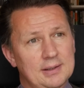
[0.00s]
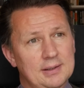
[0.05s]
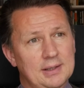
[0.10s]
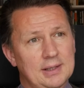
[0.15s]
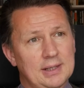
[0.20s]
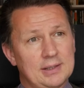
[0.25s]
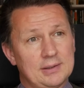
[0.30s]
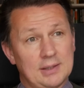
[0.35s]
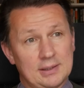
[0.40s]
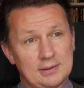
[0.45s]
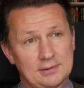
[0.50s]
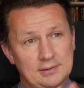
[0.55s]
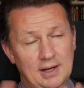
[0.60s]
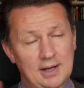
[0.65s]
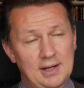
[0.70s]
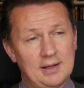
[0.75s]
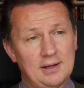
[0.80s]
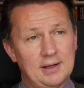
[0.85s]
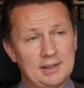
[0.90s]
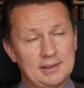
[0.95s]

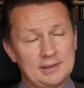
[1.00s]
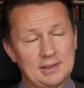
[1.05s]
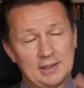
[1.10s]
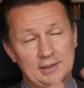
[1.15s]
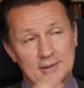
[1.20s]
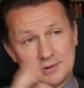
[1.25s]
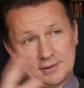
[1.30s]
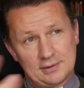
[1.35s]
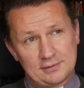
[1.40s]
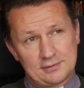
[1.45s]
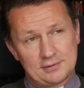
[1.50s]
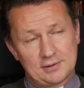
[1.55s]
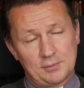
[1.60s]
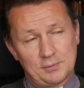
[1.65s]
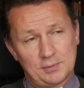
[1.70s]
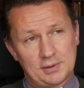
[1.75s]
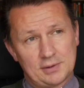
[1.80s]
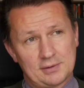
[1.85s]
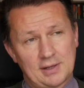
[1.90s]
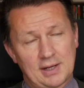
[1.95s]
so
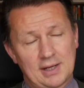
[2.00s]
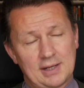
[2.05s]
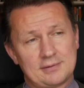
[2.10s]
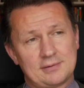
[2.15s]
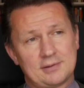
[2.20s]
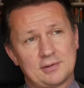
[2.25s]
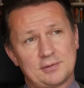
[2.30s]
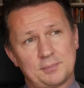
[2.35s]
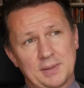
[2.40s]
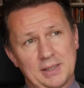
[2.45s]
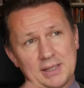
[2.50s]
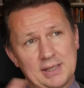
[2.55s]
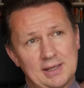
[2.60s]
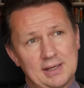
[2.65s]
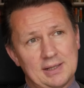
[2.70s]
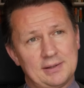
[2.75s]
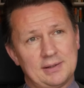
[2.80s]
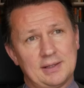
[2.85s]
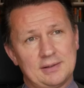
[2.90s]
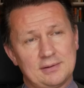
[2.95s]
will the diocese be,
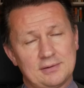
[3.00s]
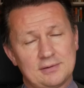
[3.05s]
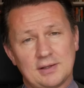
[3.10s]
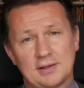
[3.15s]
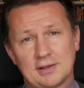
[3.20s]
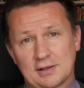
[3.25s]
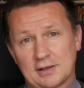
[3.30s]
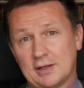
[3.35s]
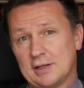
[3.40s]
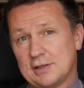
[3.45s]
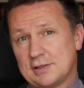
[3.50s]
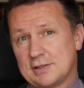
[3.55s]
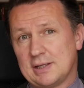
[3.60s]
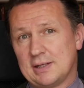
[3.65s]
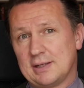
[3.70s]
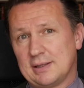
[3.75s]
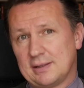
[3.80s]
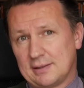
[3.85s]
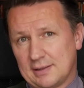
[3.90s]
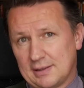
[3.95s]
and then so the
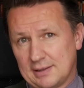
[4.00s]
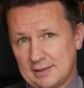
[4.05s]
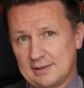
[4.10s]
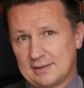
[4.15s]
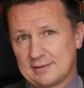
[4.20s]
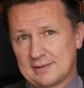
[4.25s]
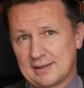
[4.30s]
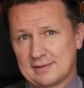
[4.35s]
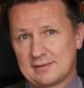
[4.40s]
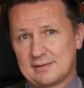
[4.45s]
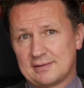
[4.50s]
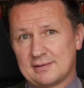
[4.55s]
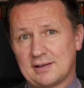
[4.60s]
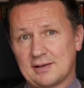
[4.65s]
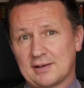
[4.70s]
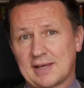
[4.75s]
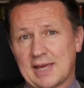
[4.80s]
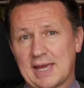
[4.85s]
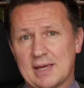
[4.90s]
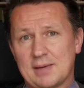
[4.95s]
clergy in a sense is
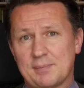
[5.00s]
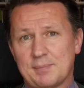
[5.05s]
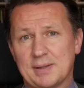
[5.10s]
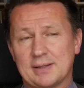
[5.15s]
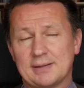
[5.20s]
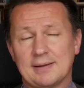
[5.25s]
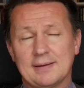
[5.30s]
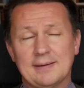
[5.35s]
okay. But